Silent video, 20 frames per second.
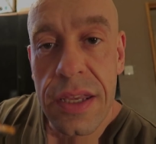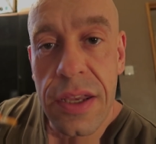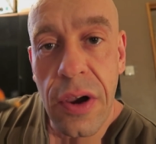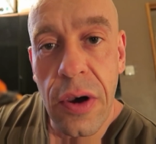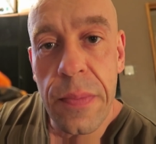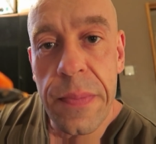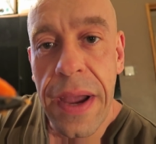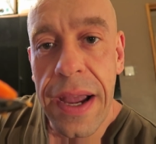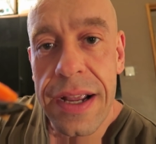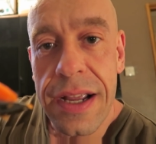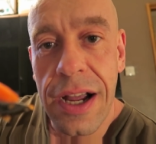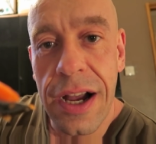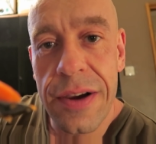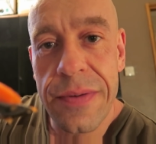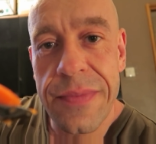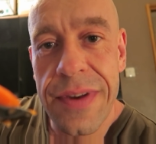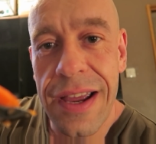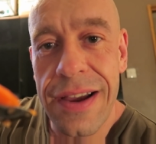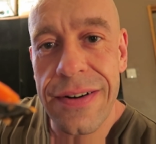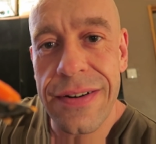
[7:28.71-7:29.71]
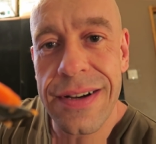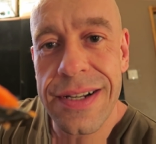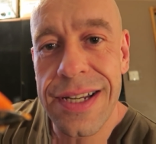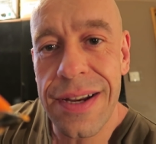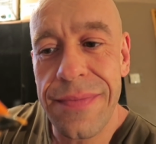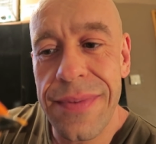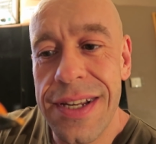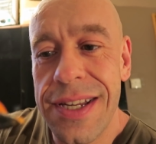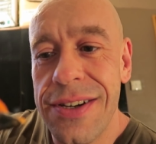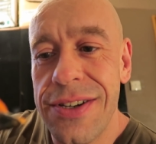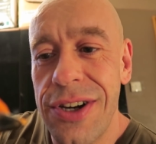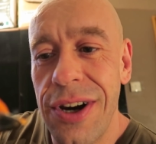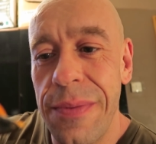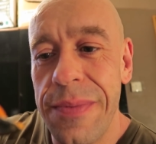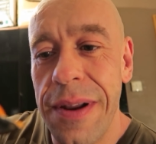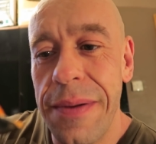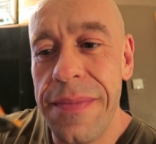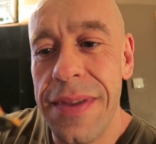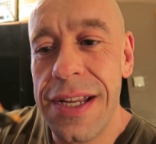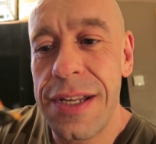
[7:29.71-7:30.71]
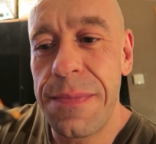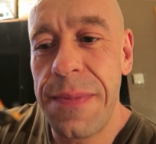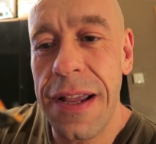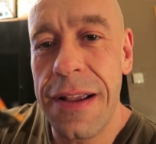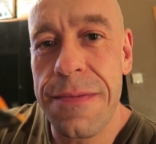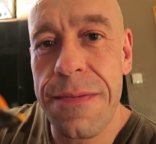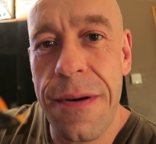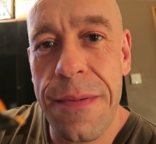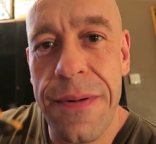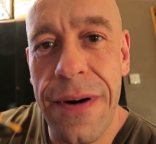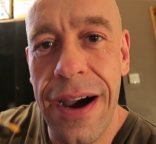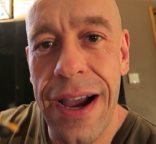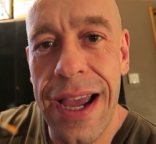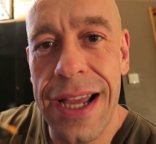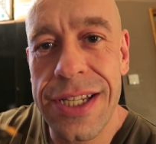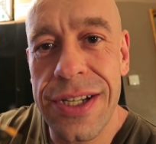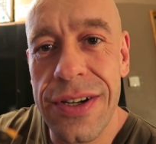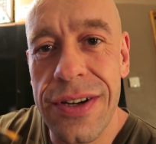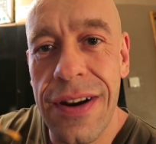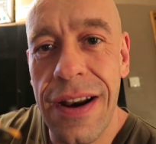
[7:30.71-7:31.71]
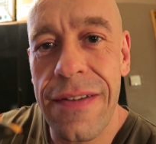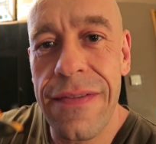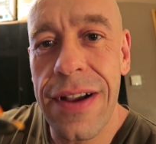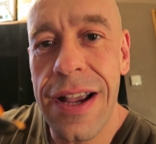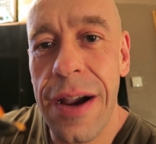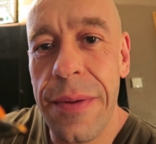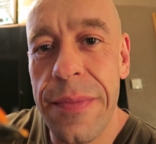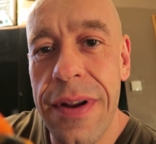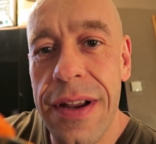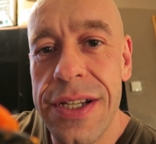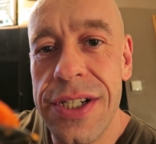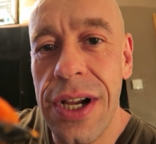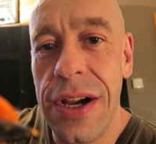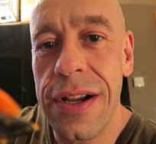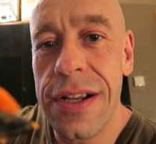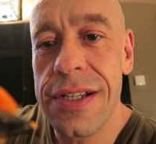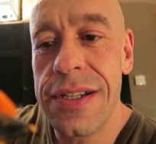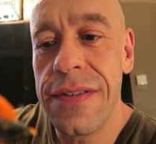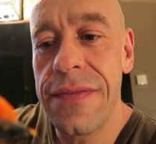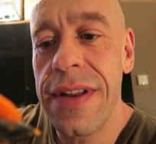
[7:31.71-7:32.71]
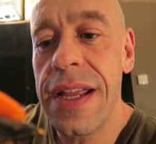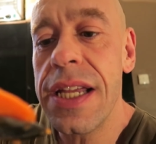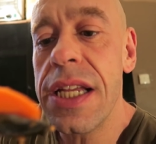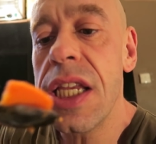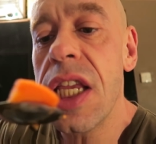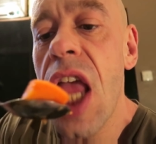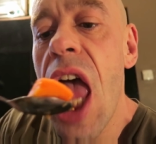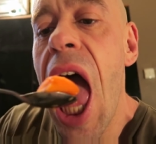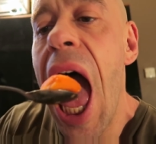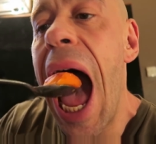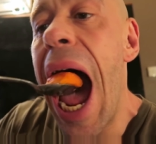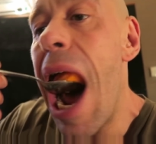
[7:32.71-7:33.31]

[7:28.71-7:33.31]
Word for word: So I'm back home now. Jim has chopped up this big papaya, so I'm going to have a couple of chunks of this.